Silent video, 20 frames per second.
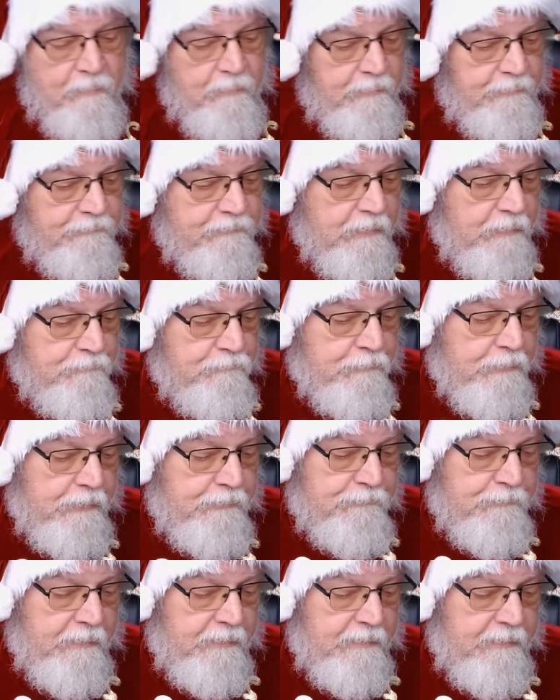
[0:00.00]
Said
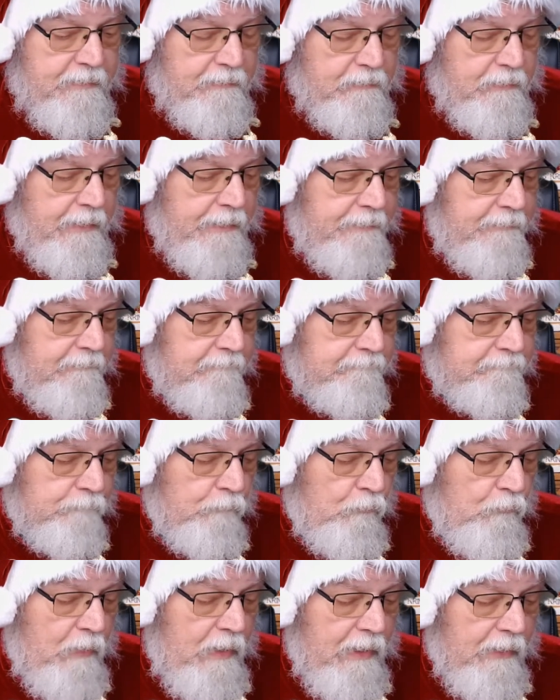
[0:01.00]
Frederick and Lotta.
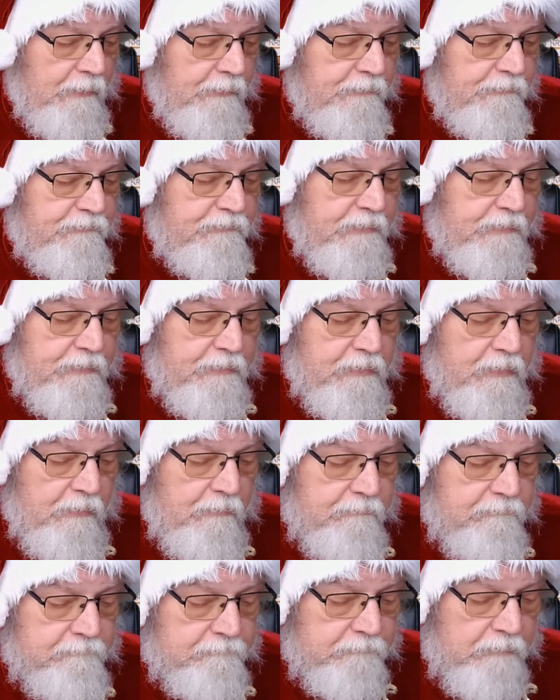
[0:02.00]
Well, said the
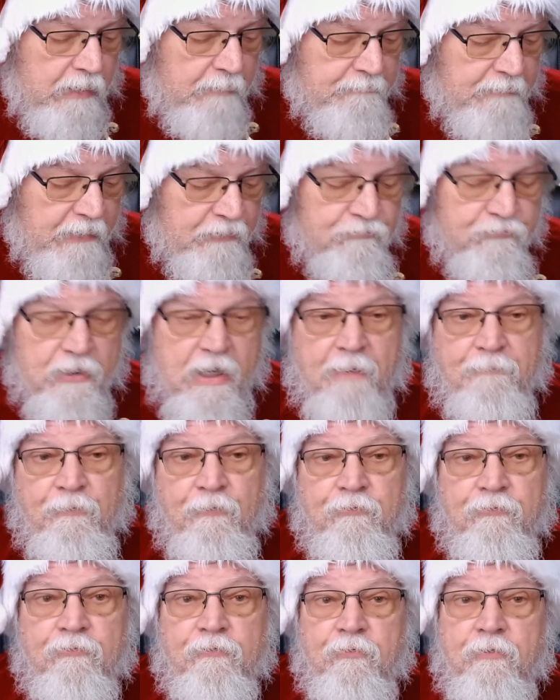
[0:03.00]
goat, on my
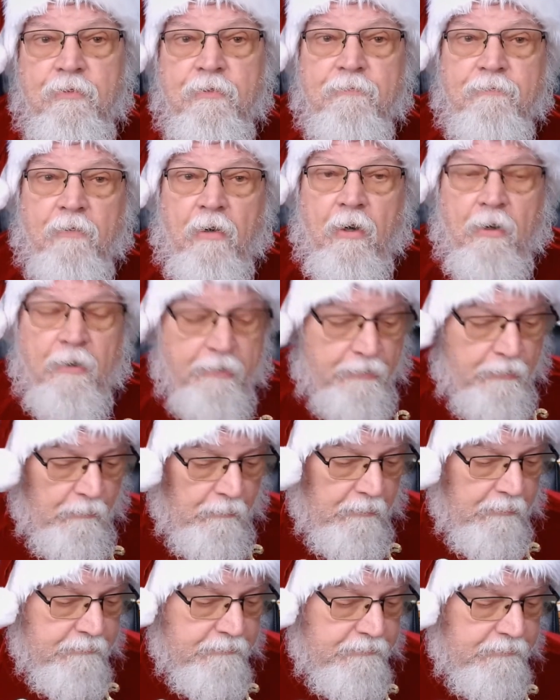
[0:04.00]
travels to the far
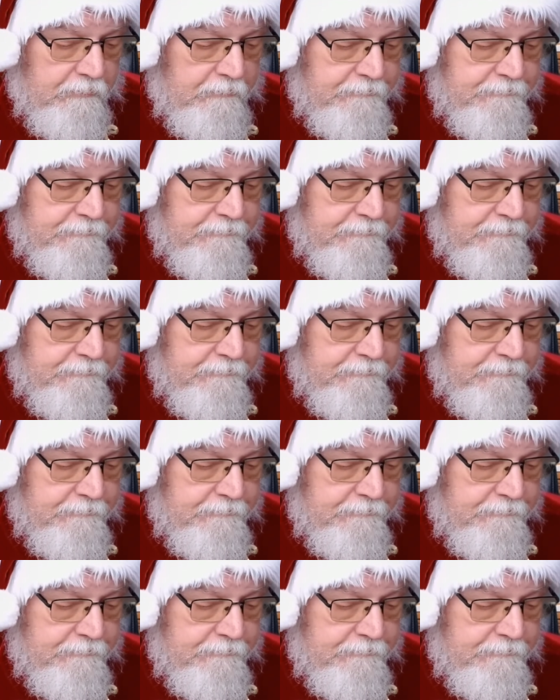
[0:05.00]
north,